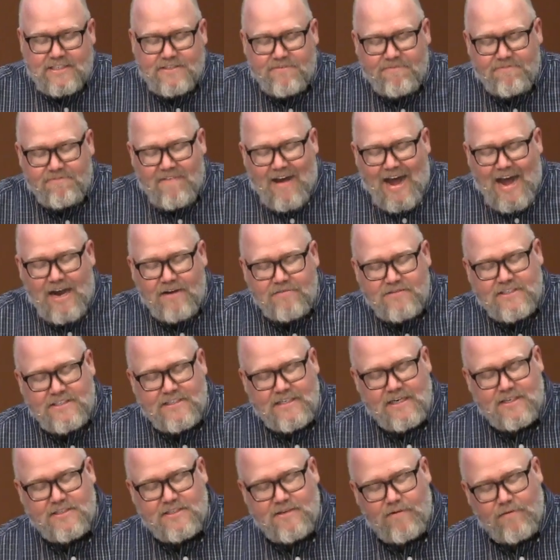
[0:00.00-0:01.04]
five
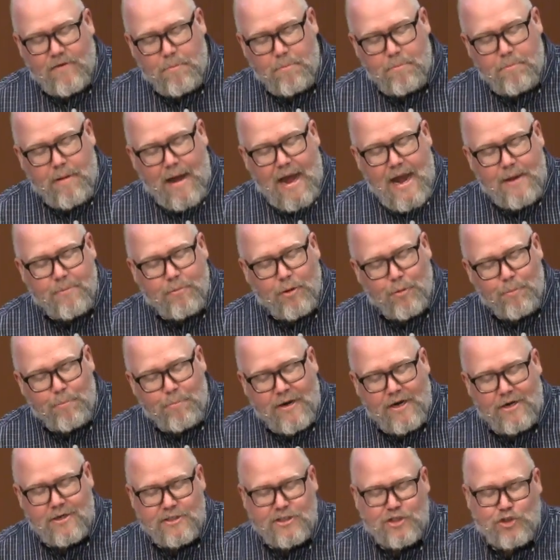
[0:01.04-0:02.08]
six of the Bible
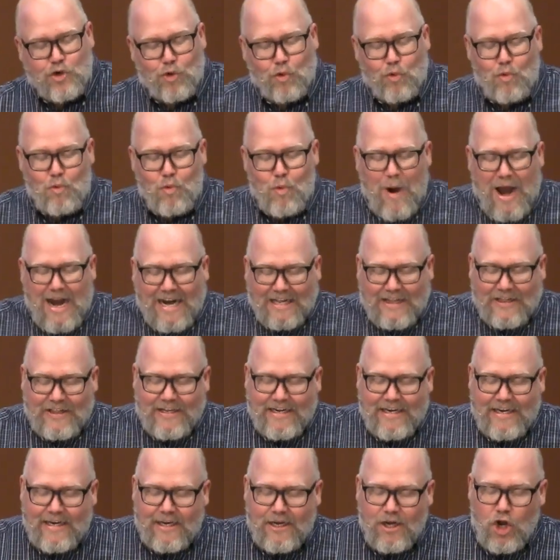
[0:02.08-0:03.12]
bears
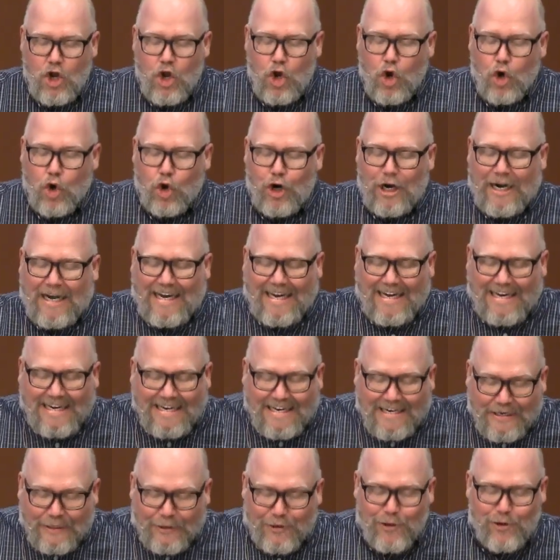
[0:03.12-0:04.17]
directly or
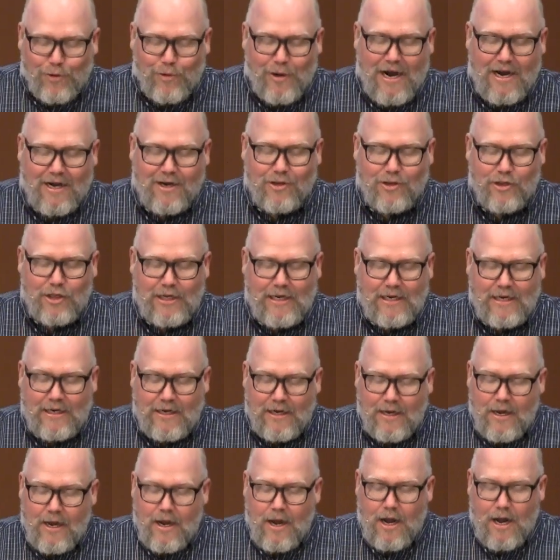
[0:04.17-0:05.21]
indirectly
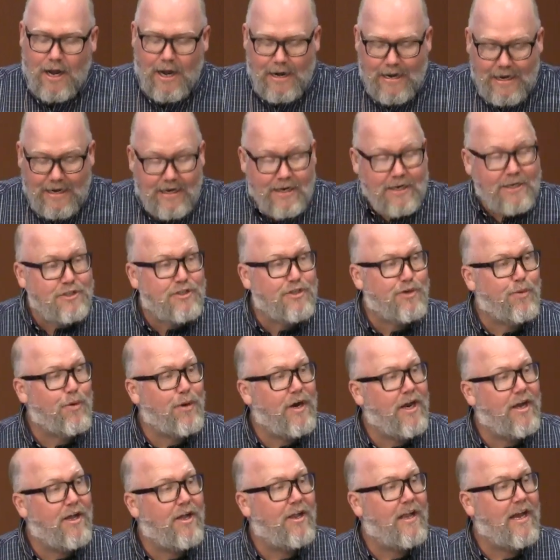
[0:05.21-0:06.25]
on
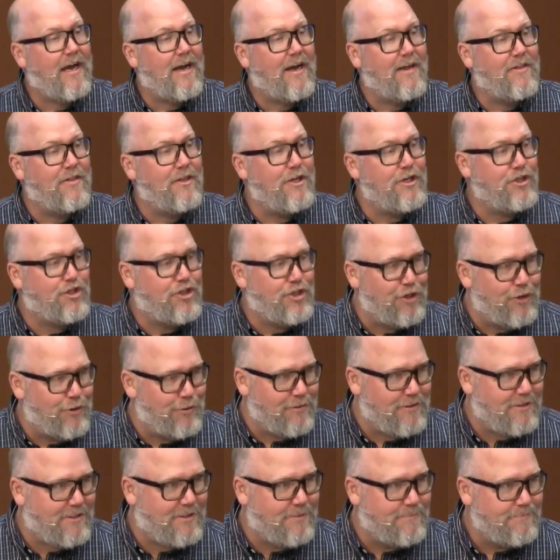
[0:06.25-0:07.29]
Israel and the
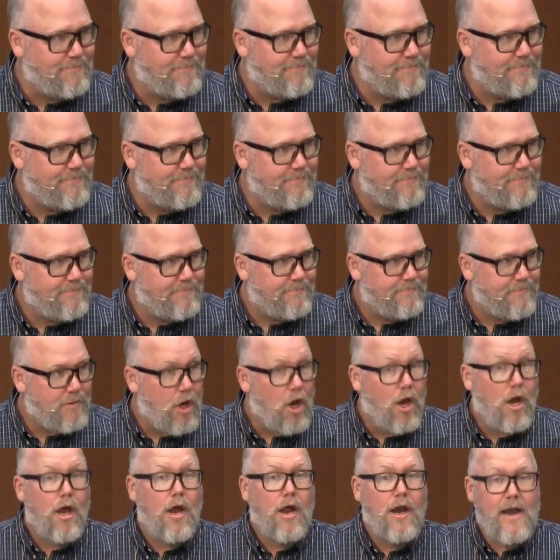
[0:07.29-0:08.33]
Jews.
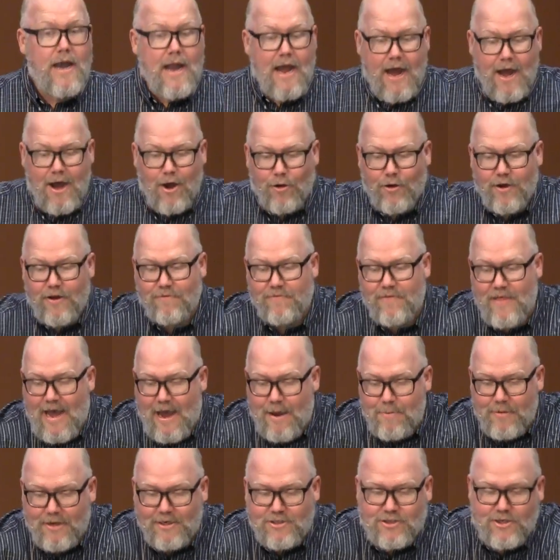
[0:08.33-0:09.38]
Now, if
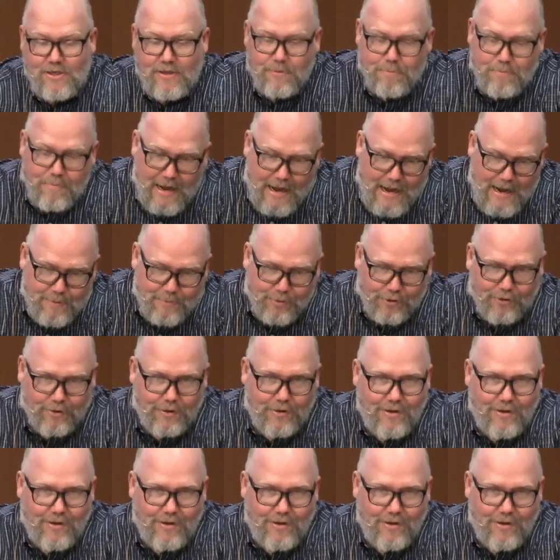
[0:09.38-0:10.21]
that much of the Bible,